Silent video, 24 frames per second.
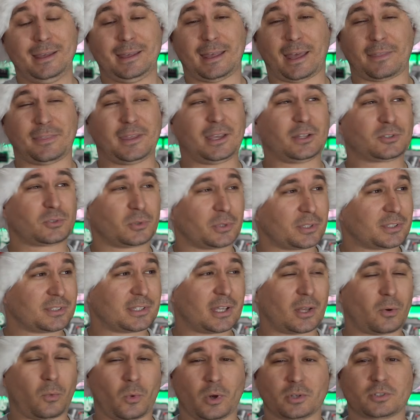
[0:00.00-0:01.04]
I think it's only
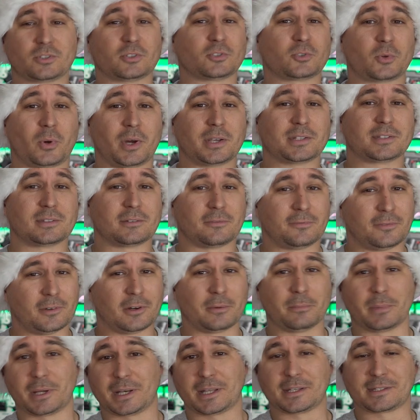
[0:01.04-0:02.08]
said once or twice in the
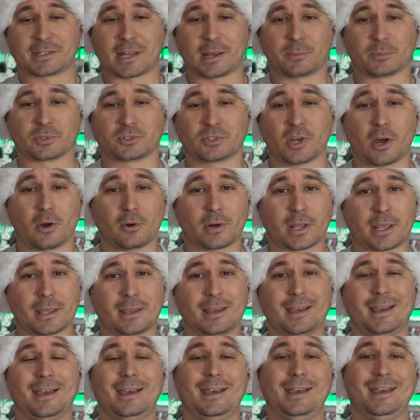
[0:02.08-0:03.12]
film, but his name was
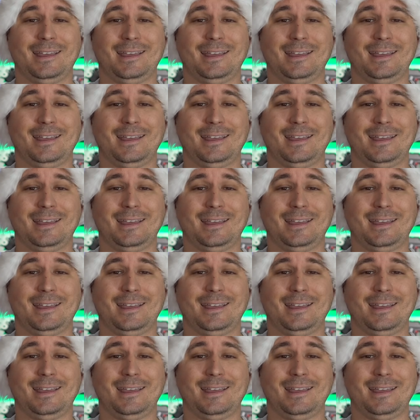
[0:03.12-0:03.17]
Tony,